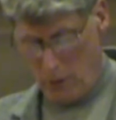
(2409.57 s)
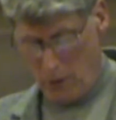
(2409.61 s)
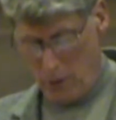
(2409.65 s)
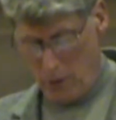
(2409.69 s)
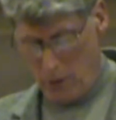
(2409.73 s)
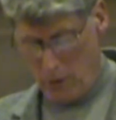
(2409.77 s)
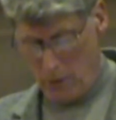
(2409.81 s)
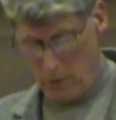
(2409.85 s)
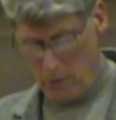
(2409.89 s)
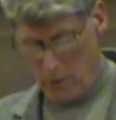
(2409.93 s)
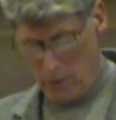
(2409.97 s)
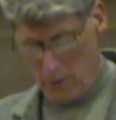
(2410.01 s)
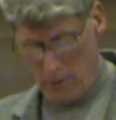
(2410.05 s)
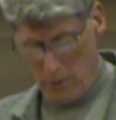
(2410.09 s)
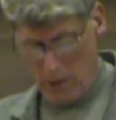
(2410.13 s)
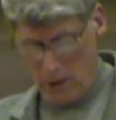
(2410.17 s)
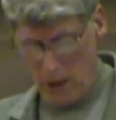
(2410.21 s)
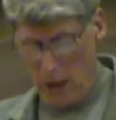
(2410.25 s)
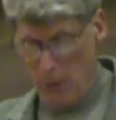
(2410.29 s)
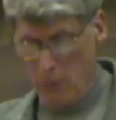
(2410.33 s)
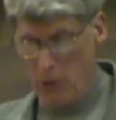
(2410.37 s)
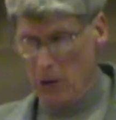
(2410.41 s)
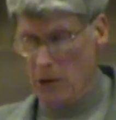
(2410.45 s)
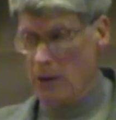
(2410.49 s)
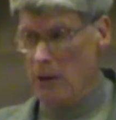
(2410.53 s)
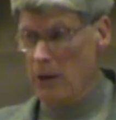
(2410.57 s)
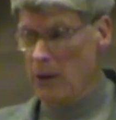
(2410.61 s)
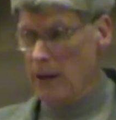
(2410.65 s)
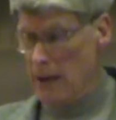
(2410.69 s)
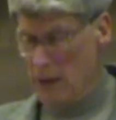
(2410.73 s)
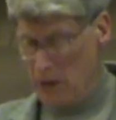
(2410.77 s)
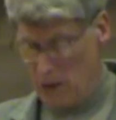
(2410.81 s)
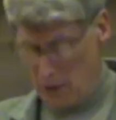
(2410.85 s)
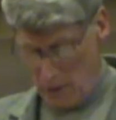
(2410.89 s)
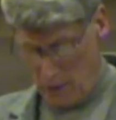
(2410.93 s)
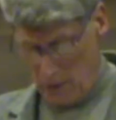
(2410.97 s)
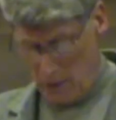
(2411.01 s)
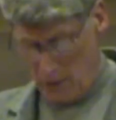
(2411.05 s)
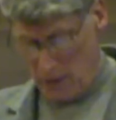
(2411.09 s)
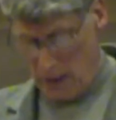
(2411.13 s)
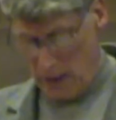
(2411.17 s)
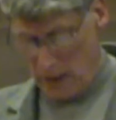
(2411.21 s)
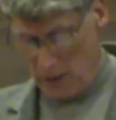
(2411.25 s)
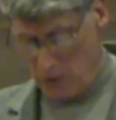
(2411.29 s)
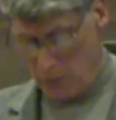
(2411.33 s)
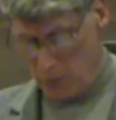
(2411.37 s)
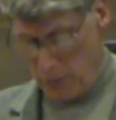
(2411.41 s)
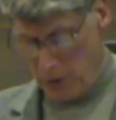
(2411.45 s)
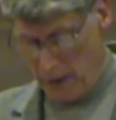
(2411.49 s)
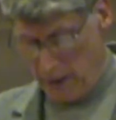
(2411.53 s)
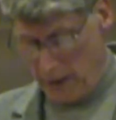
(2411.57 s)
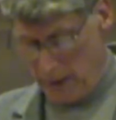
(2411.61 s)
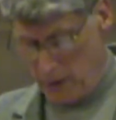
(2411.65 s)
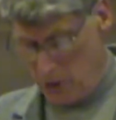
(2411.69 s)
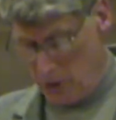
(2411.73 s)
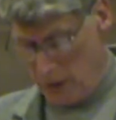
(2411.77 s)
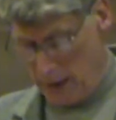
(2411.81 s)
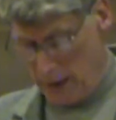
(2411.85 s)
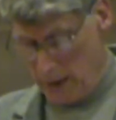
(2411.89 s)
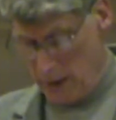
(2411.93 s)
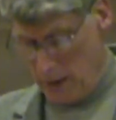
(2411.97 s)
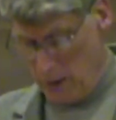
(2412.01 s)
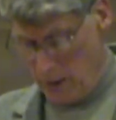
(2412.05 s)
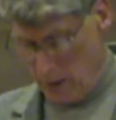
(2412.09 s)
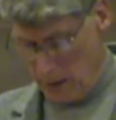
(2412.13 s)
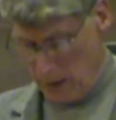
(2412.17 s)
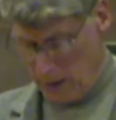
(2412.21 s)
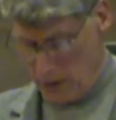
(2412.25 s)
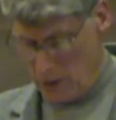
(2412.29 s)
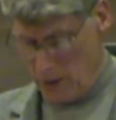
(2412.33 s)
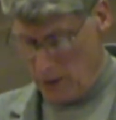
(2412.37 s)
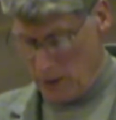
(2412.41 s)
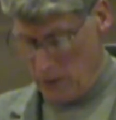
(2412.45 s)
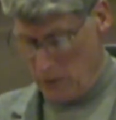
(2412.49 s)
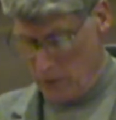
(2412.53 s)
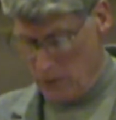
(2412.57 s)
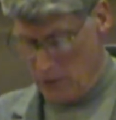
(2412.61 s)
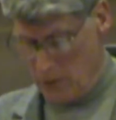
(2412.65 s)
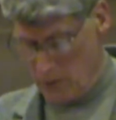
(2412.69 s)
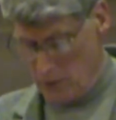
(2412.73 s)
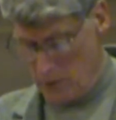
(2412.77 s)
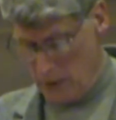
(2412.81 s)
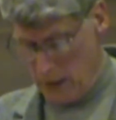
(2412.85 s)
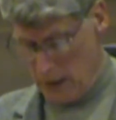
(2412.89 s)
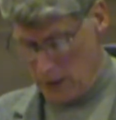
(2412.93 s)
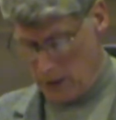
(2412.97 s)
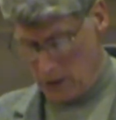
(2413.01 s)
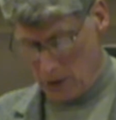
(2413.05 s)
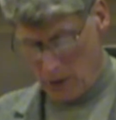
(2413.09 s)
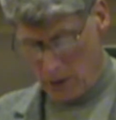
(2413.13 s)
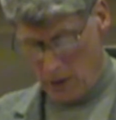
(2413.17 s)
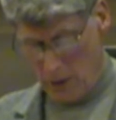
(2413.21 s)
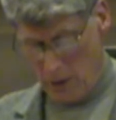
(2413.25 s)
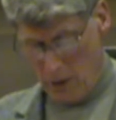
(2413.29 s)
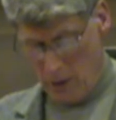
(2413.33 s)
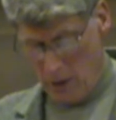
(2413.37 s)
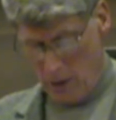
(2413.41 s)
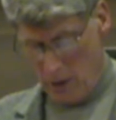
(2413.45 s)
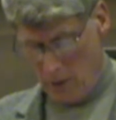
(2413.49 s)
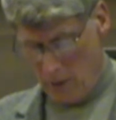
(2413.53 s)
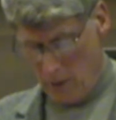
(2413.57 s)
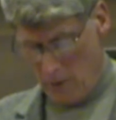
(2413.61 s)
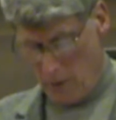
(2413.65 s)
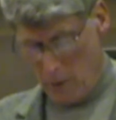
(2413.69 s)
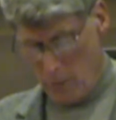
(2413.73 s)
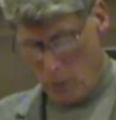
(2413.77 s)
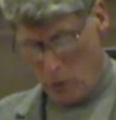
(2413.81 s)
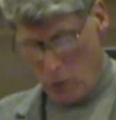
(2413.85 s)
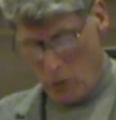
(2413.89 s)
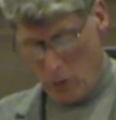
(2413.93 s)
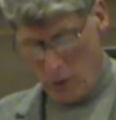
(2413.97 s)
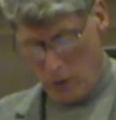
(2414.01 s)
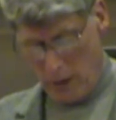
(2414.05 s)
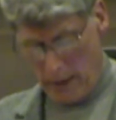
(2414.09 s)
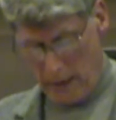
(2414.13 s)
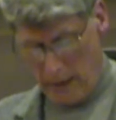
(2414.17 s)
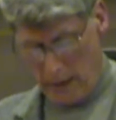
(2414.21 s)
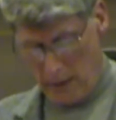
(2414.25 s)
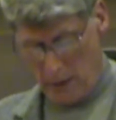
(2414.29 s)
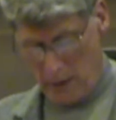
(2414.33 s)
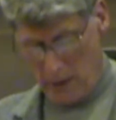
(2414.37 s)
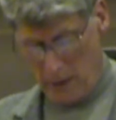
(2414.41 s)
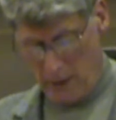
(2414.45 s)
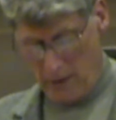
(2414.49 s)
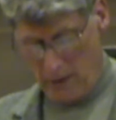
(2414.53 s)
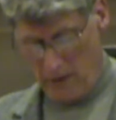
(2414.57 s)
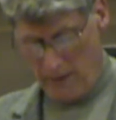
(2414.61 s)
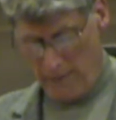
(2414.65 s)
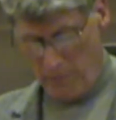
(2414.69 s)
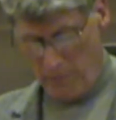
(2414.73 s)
War, dominant nation states playing chicken in each other's streets, the moon landing,